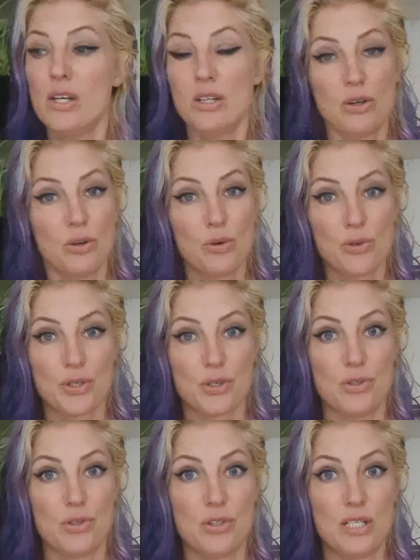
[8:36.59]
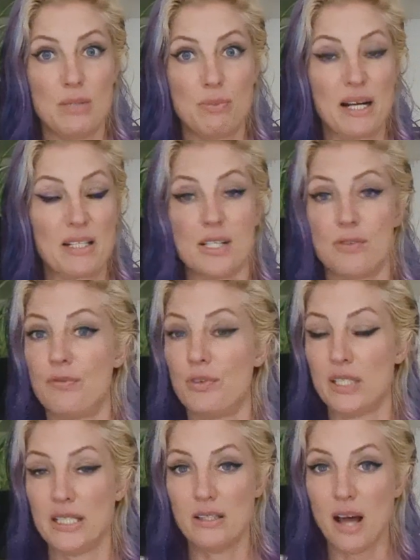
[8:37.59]
You could also do this practice
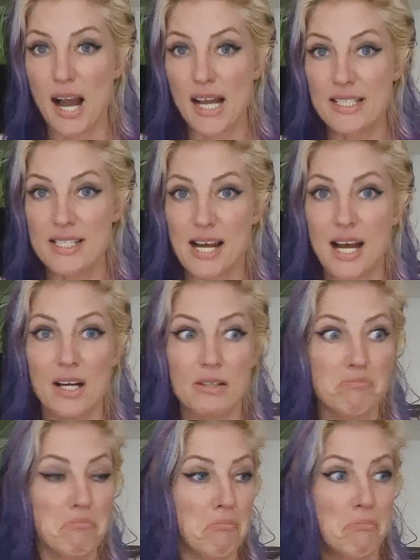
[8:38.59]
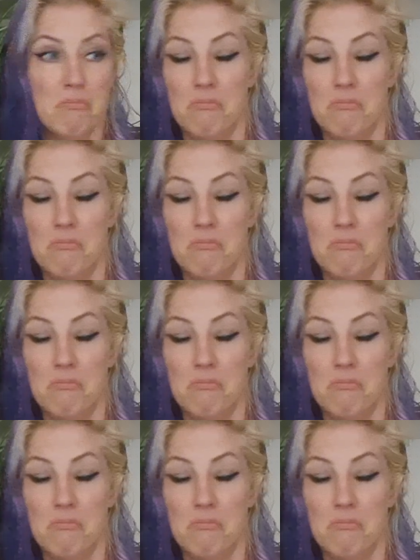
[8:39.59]
fully lying down.